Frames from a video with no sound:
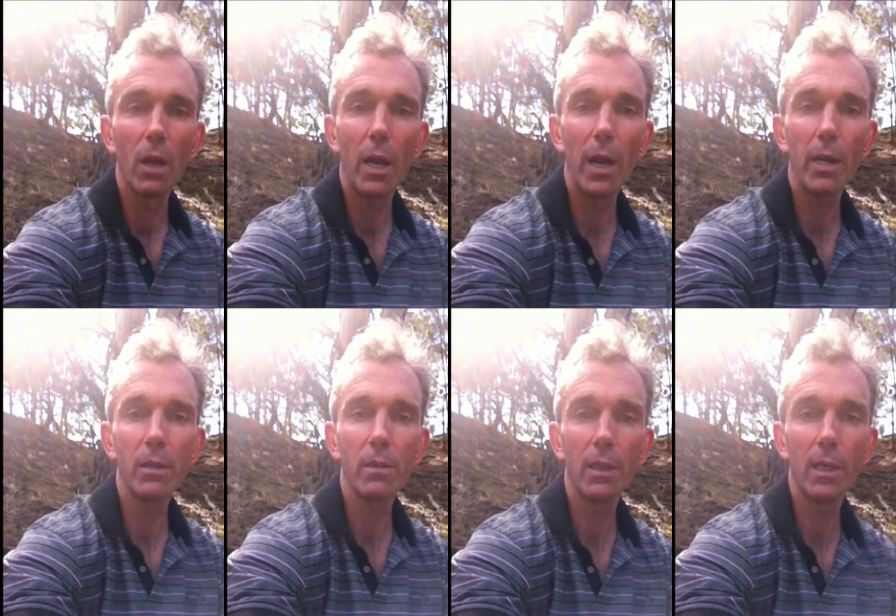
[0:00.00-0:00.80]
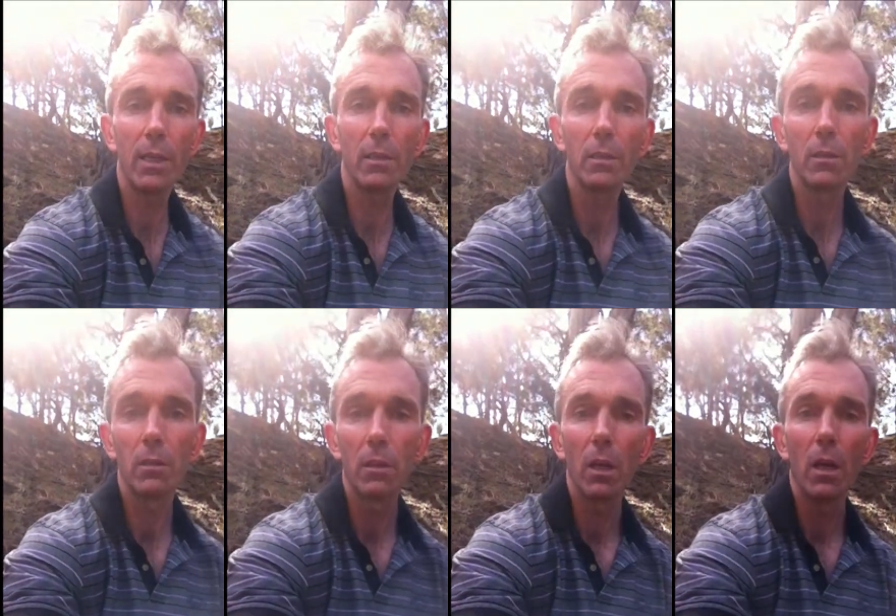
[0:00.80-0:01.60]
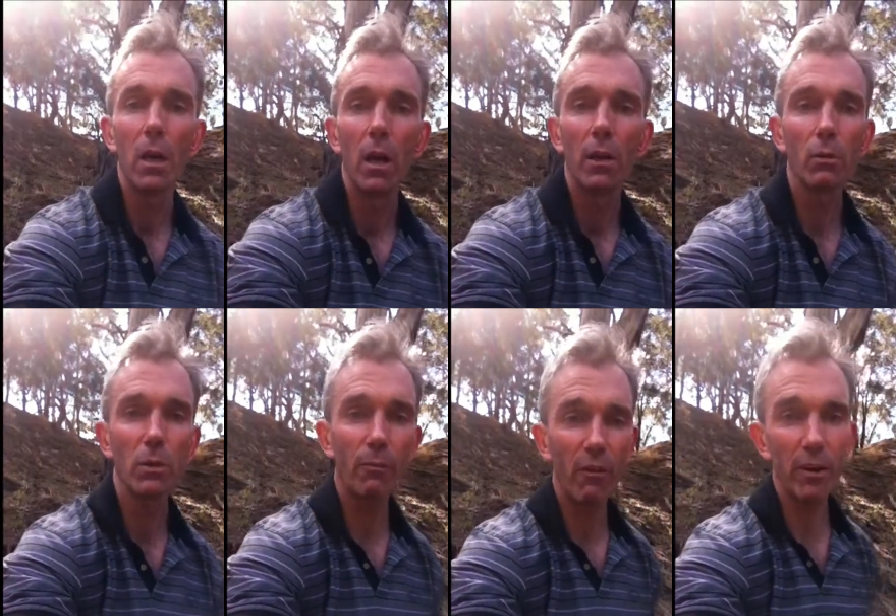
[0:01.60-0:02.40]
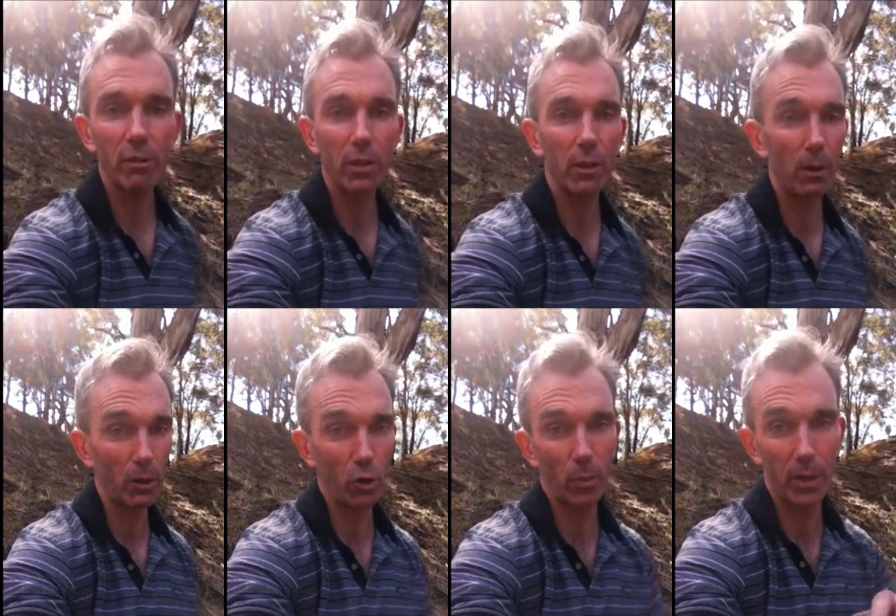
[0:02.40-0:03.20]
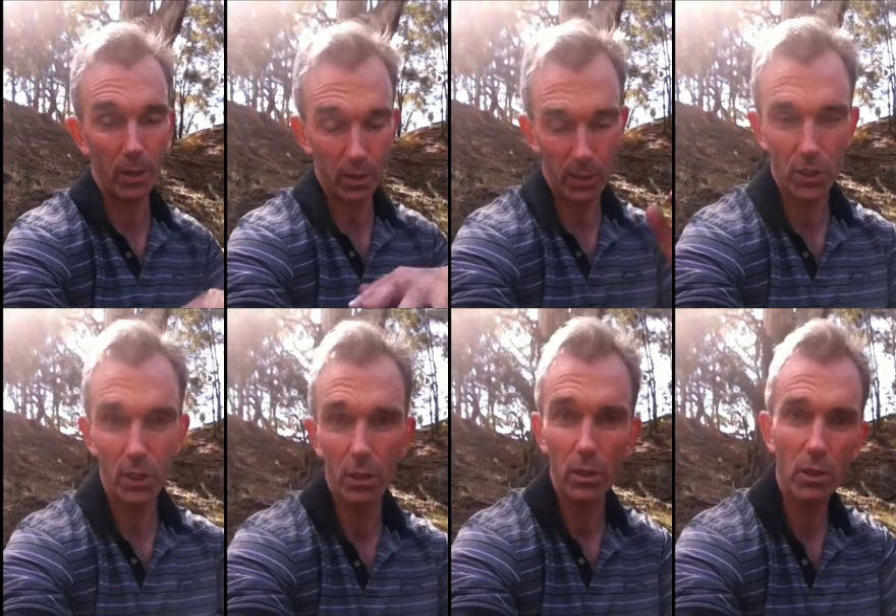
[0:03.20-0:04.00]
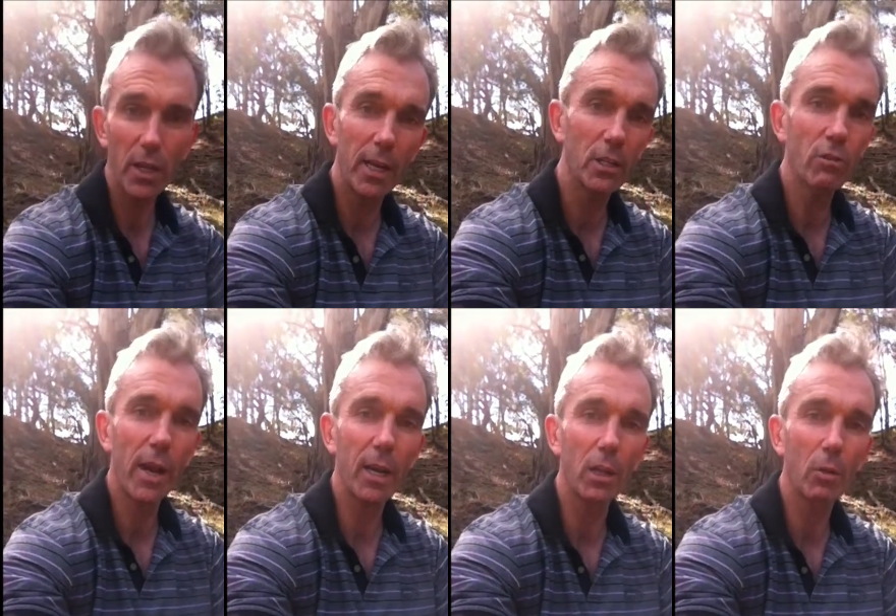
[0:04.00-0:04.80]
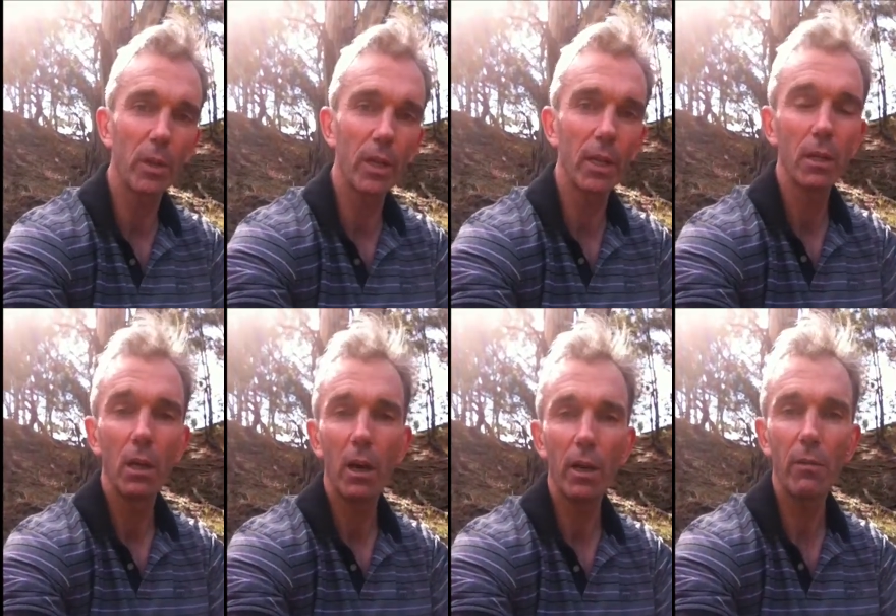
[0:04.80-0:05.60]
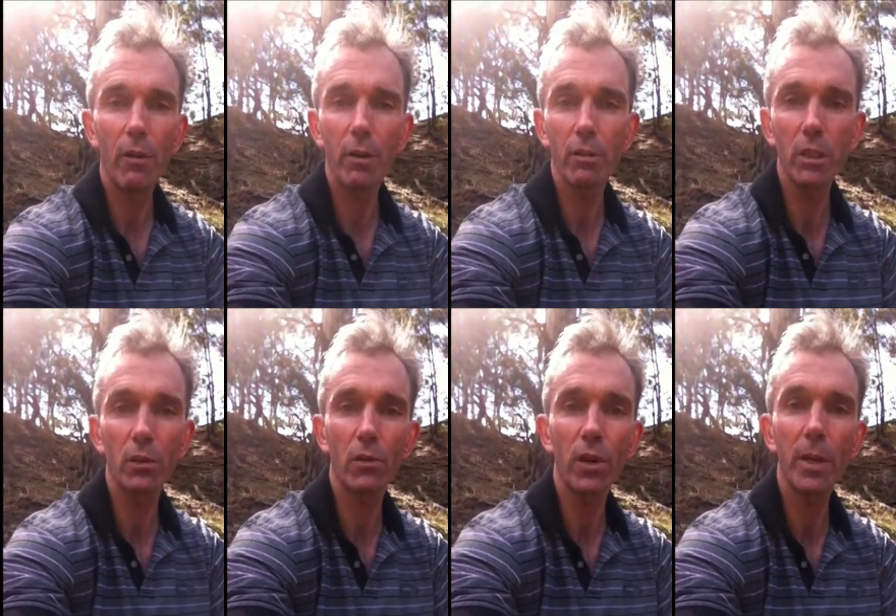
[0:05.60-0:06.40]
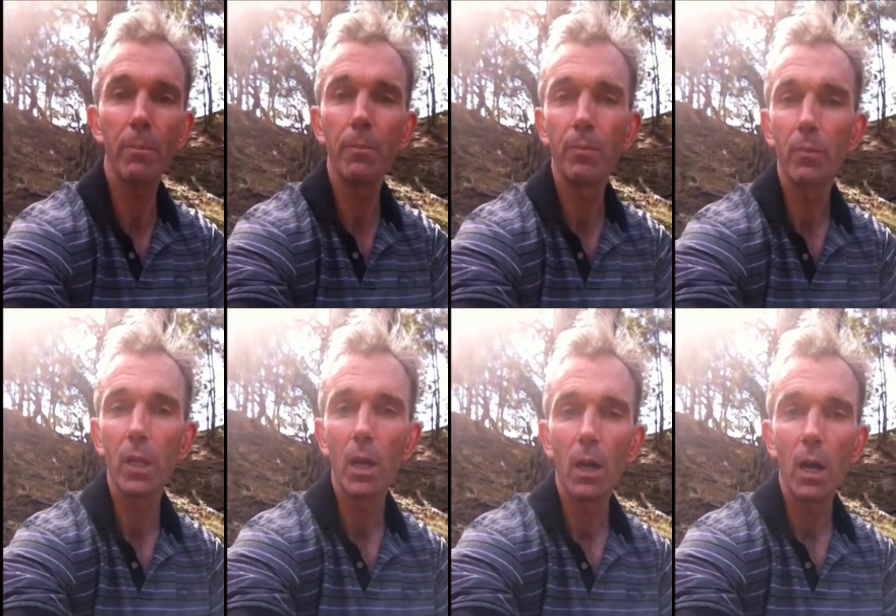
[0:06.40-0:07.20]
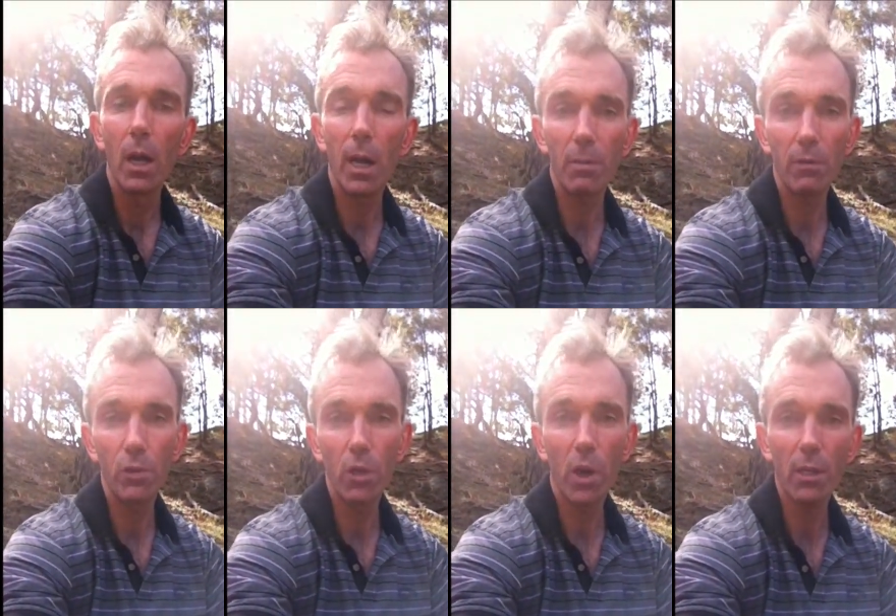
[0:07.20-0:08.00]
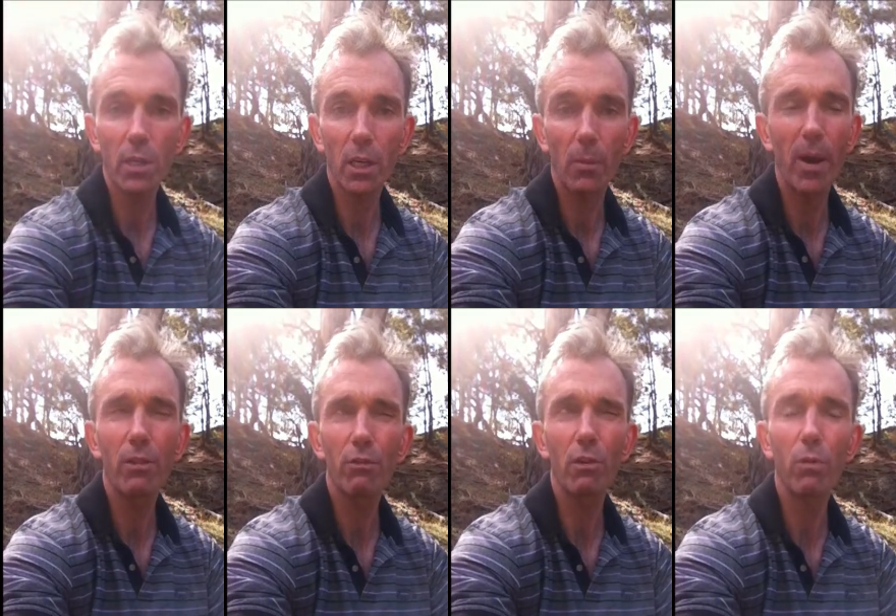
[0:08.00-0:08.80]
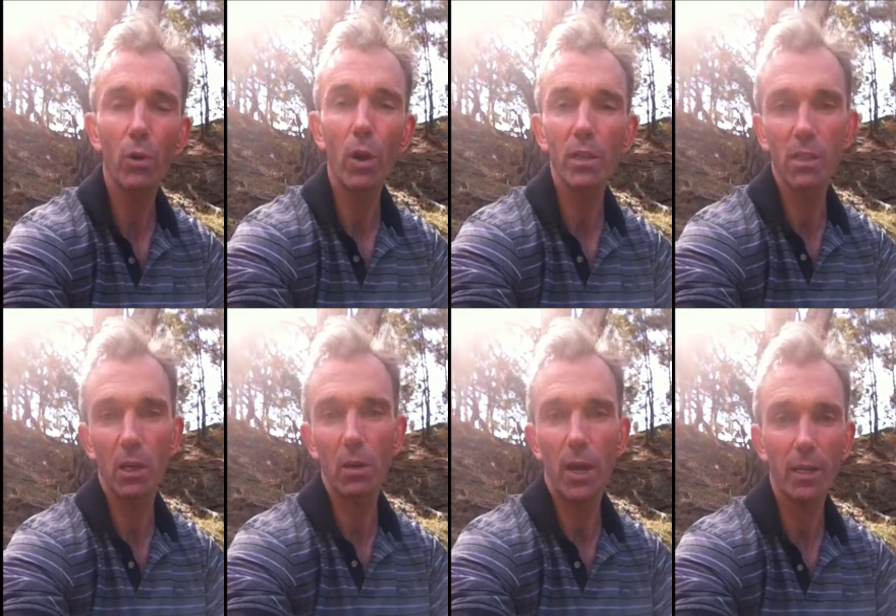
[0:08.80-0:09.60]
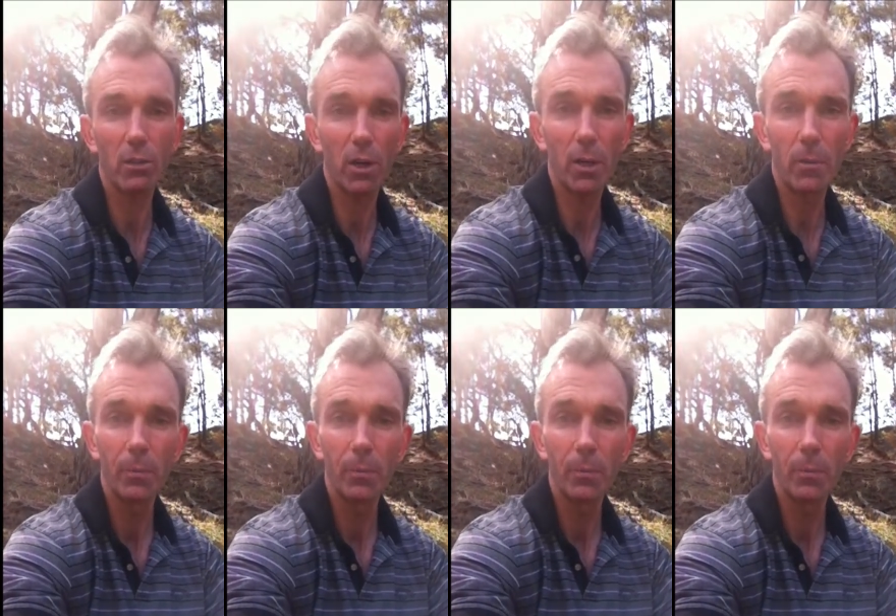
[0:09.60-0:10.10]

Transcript: And it was a very interesting, I'm going to talk a bit, just to change track a little bit here. I had a very interesting dream a few nights ago, about 3 or 4 nights ago actually.